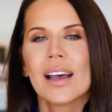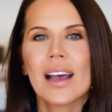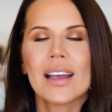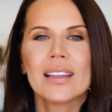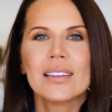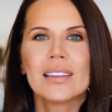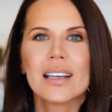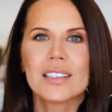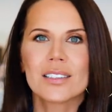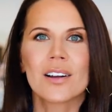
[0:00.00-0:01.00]
And
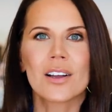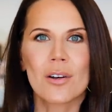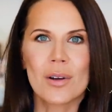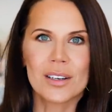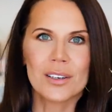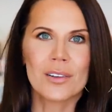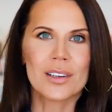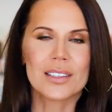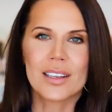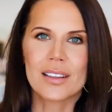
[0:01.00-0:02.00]
that does not go
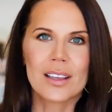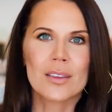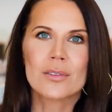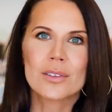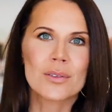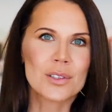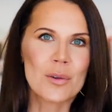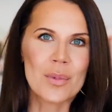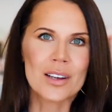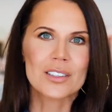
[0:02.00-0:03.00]
unnoticed. I thank you so,
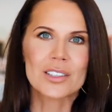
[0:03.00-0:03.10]
so much.